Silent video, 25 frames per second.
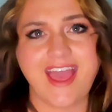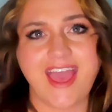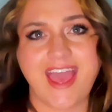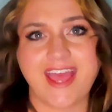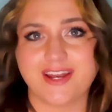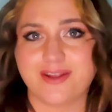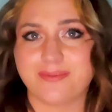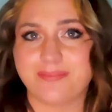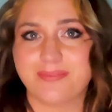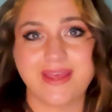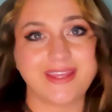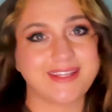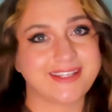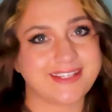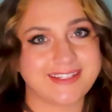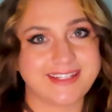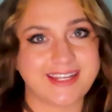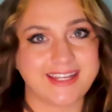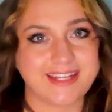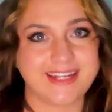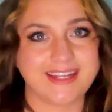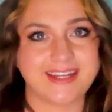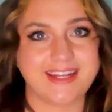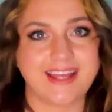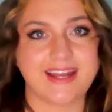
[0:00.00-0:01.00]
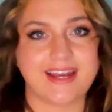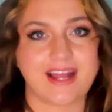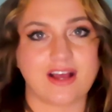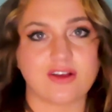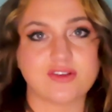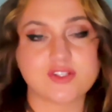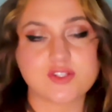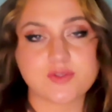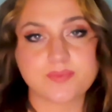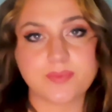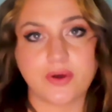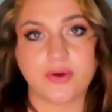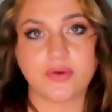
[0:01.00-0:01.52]
and opinionated and
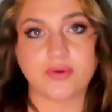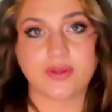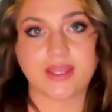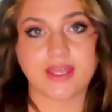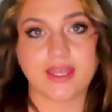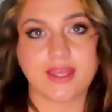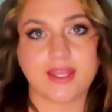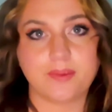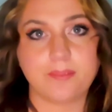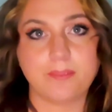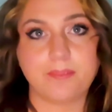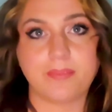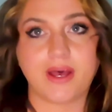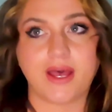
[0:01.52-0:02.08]
outspoken,